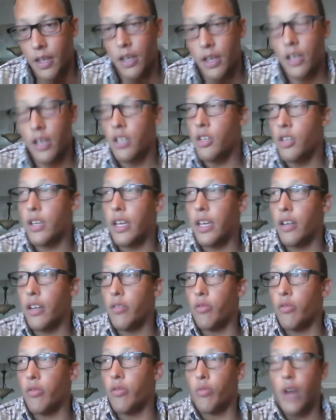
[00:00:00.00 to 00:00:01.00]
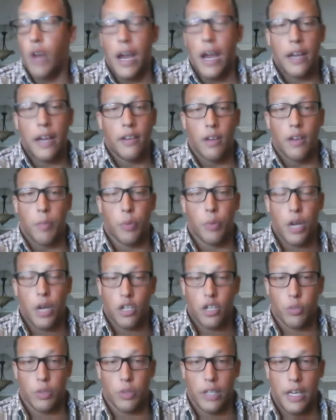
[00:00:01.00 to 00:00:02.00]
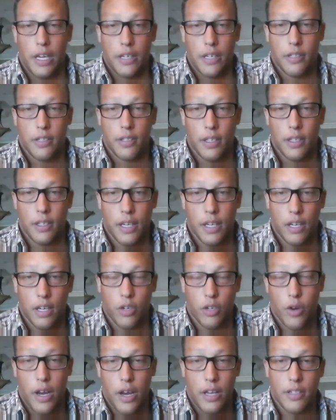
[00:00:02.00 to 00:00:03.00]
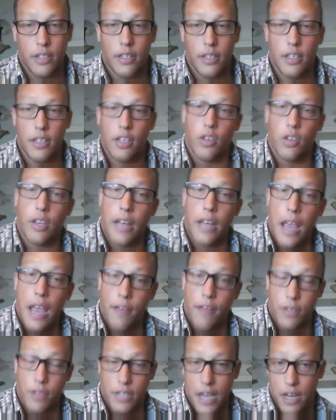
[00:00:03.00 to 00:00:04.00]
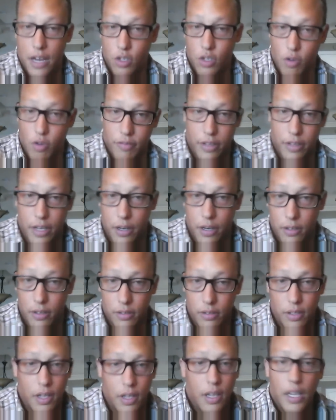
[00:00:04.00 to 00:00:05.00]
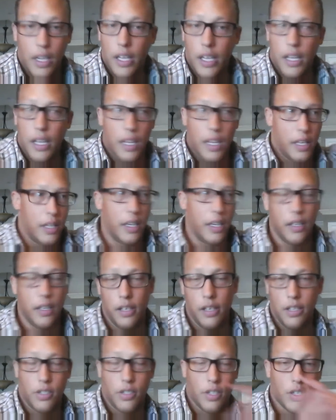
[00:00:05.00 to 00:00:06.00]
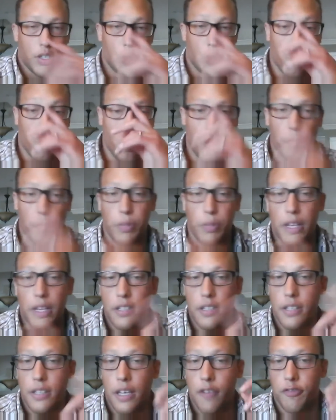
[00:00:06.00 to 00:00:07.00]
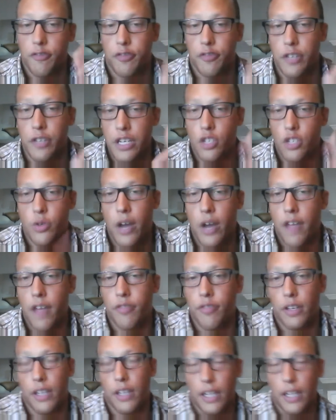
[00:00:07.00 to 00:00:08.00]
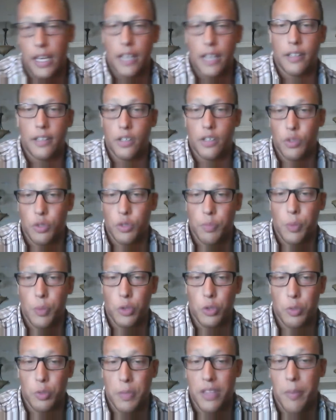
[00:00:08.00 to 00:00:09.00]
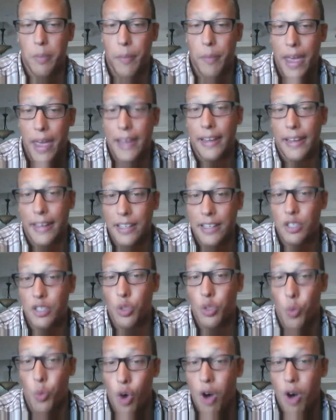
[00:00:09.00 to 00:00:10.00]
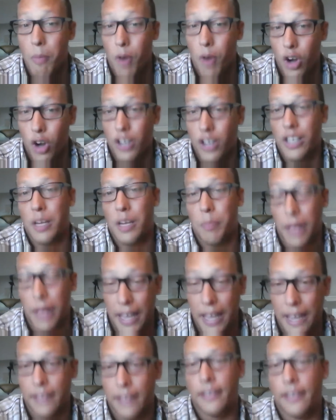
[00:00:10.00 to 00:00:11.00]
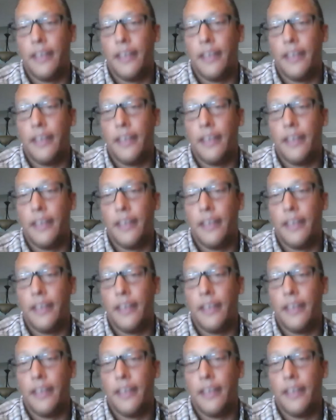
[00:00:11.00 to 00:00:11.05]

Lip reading: You can write a press release and get credits, and then you can advertise over there. And it's just one place to get free traffic. Again, this is supposed to be the back against the wall marketing plan.